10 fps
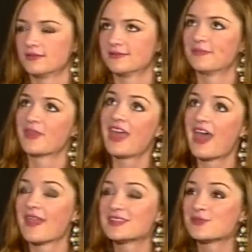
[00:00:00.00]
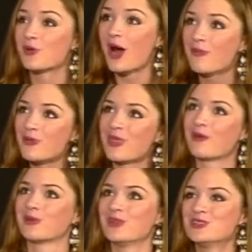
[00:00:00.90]
And that's the problem with
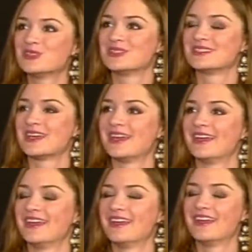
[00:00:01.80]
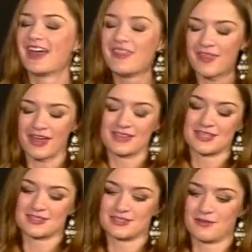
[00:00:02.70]
that religion is that and then I guess
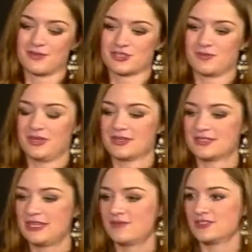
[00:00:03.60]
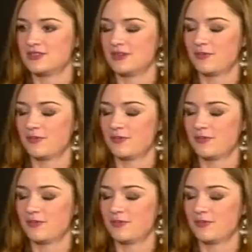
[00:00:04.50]
that's the definition of being deceived is you,